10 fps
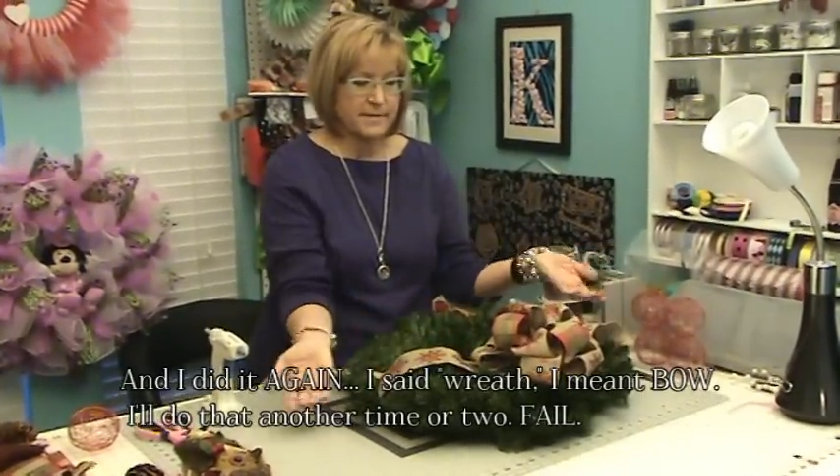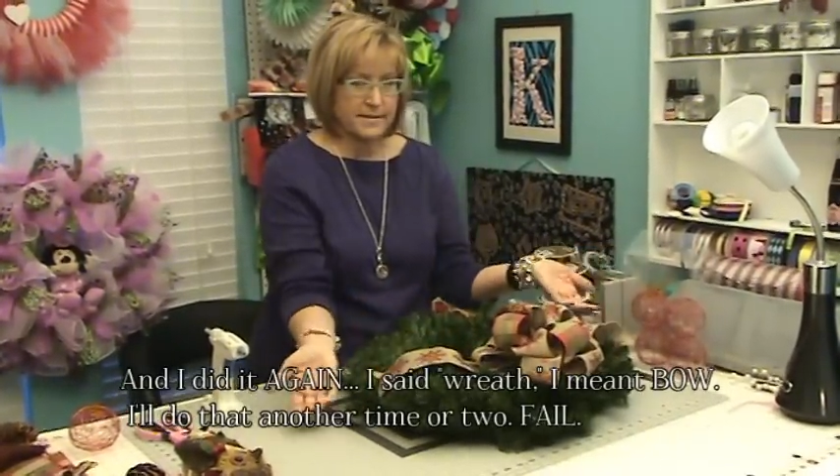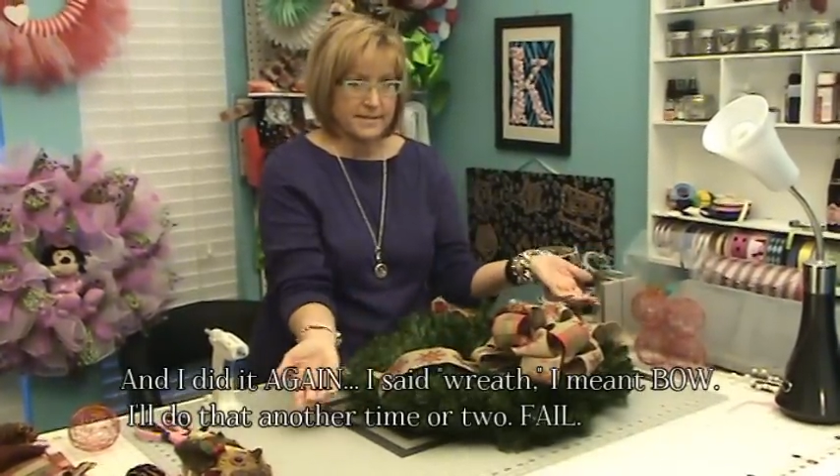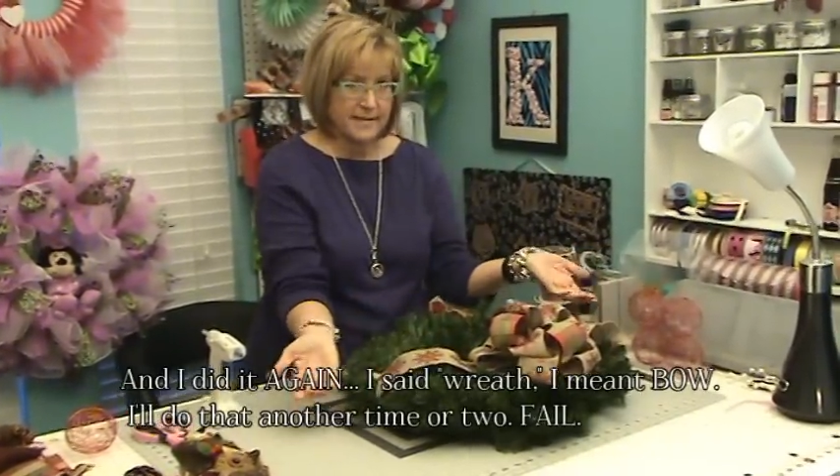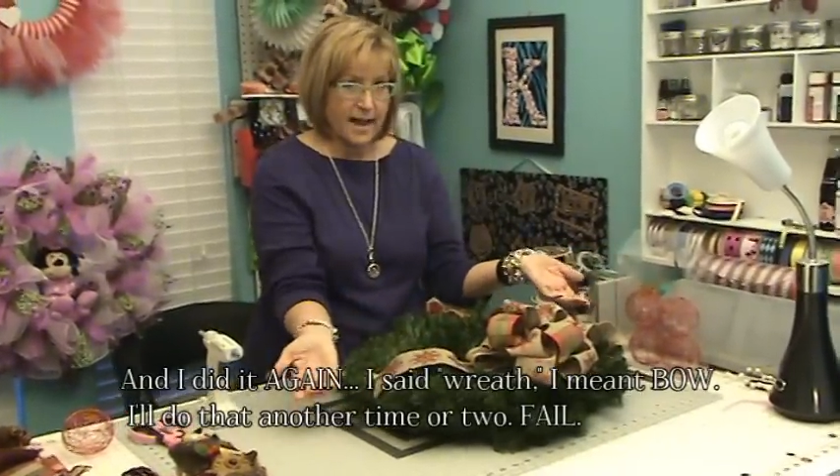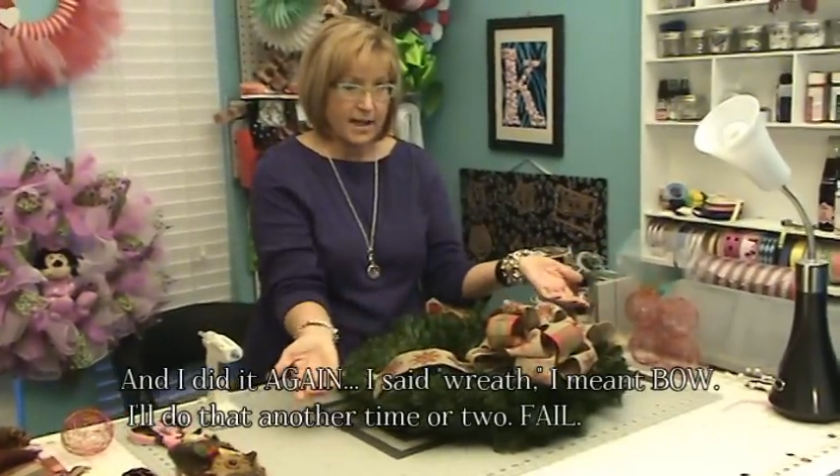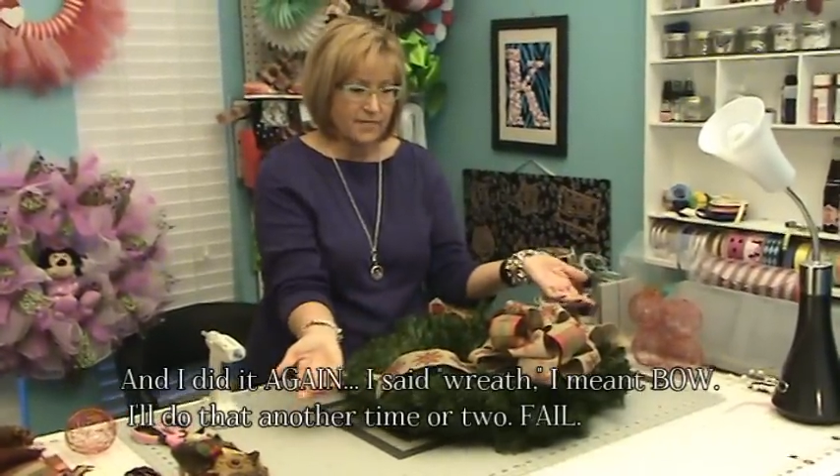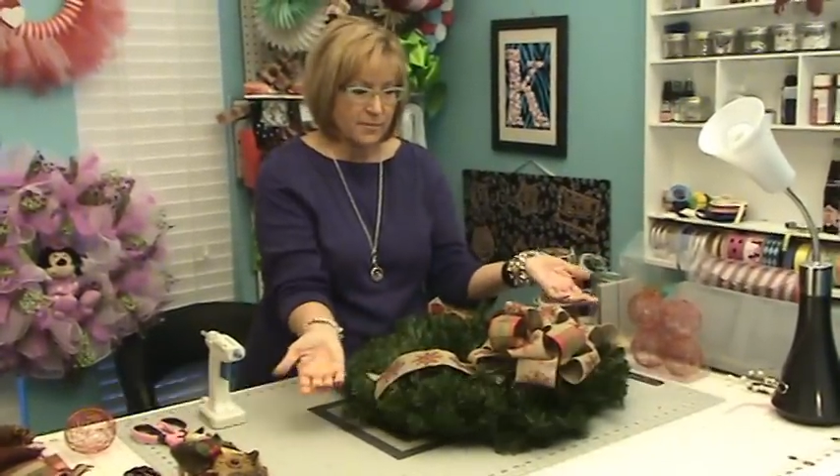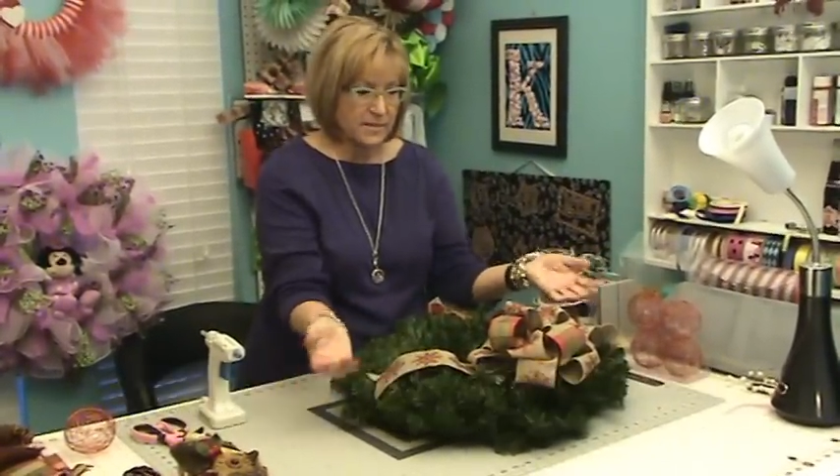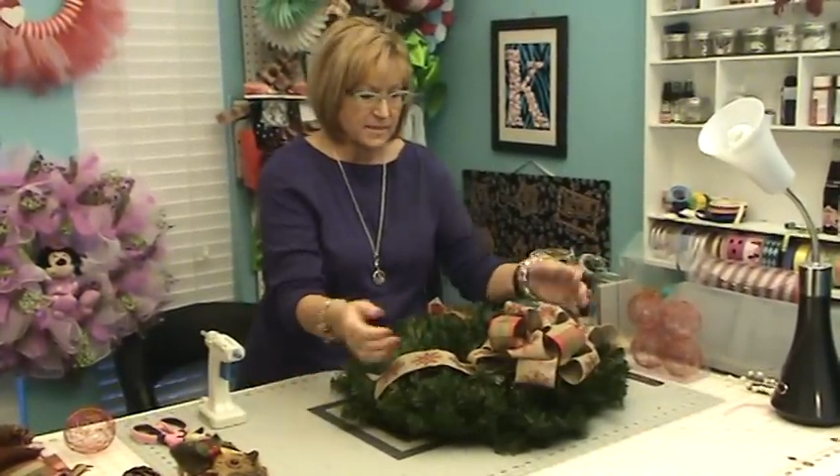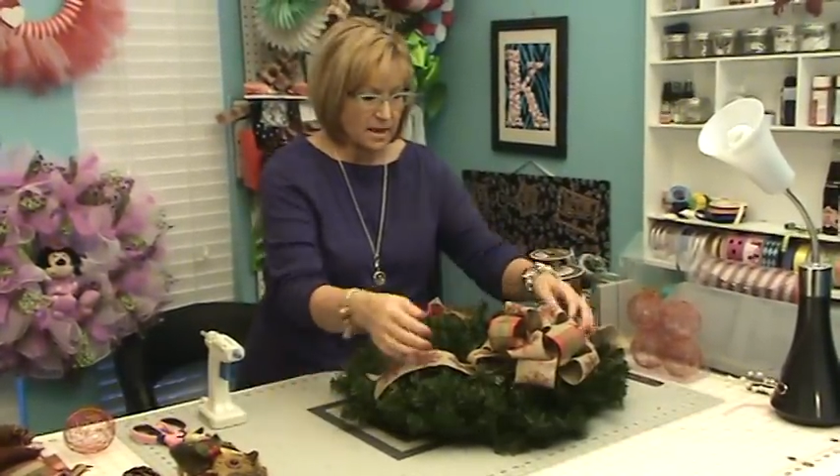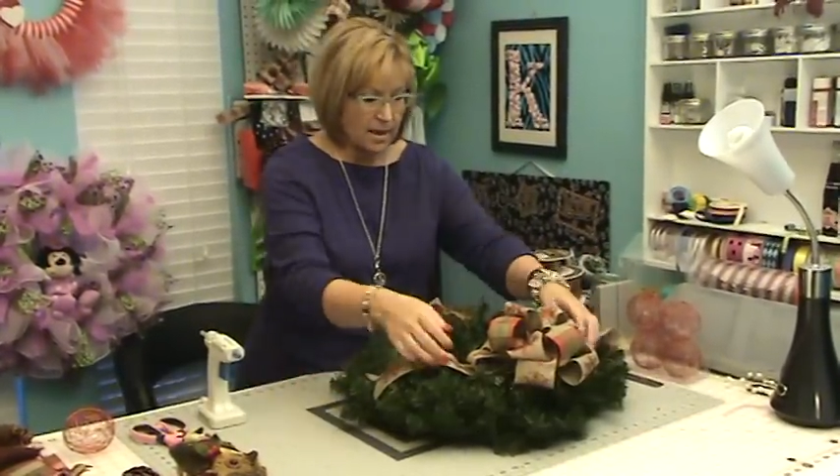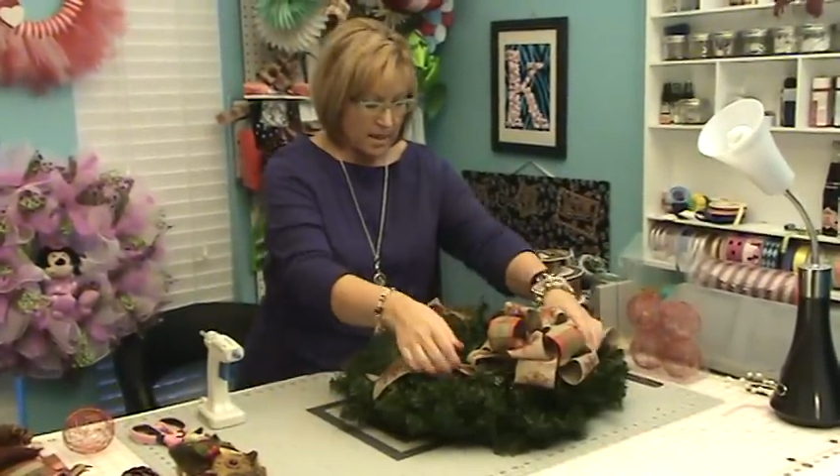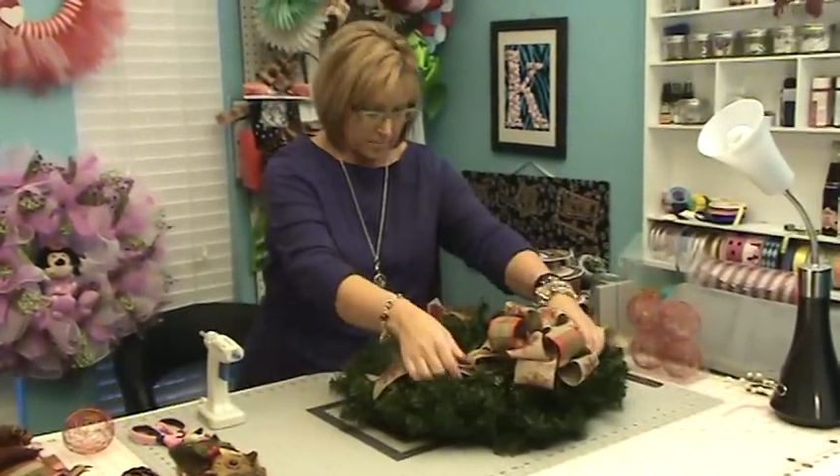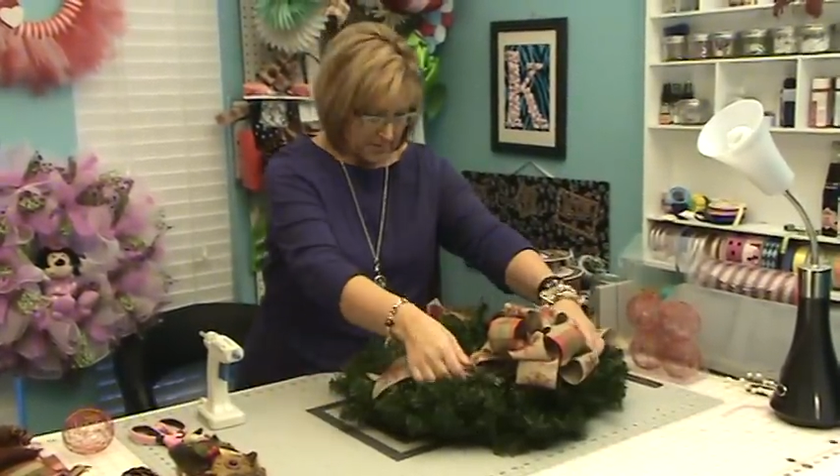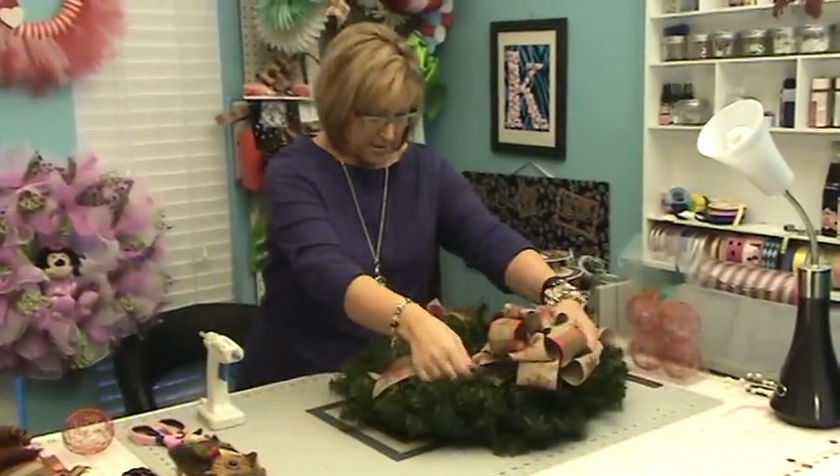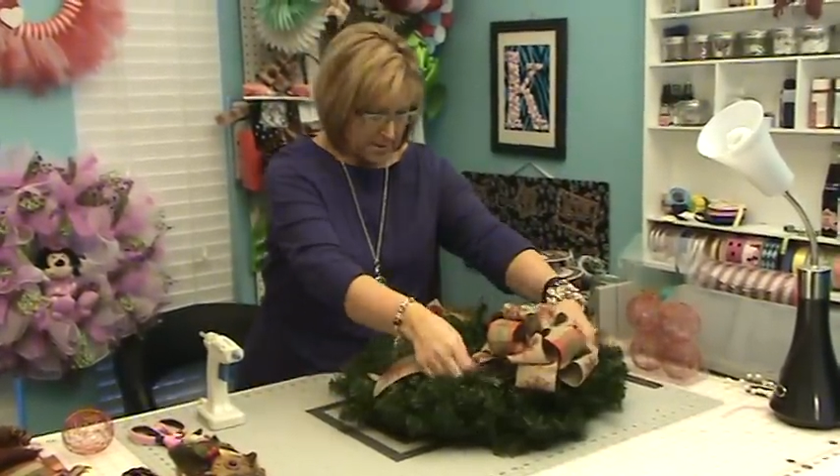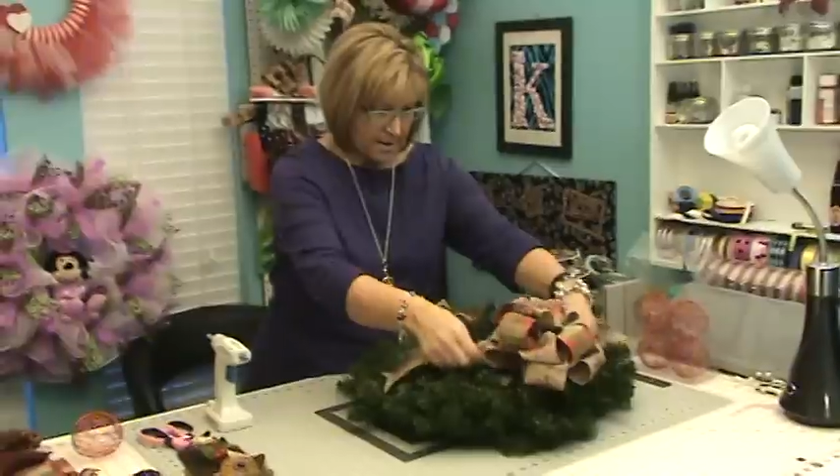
to the side from the top.